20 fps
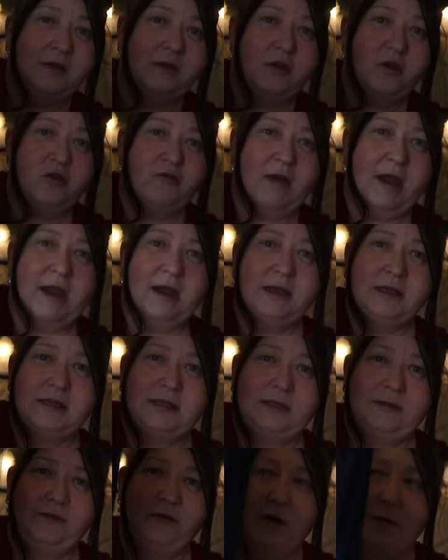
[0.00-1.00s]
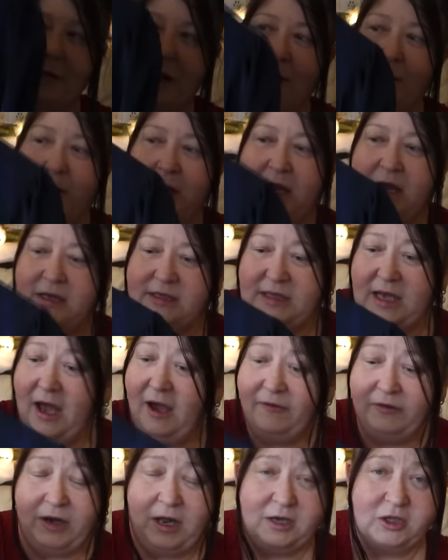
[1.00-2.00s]
the dress from M&S. I
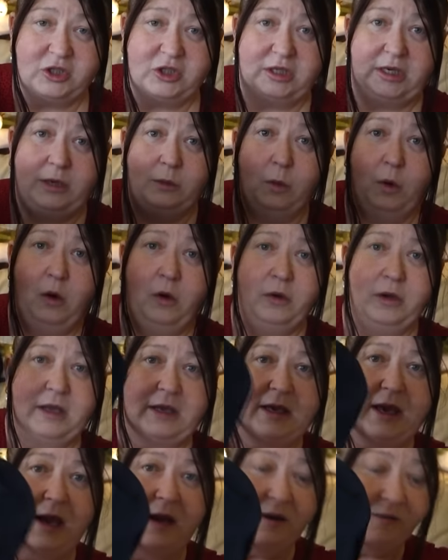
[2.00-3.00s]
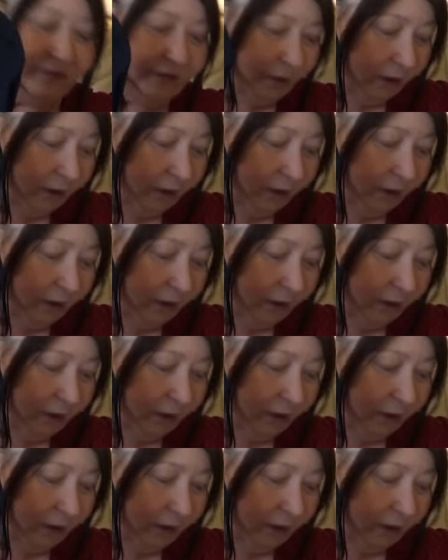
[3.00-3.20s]
haven't actually worn it yet.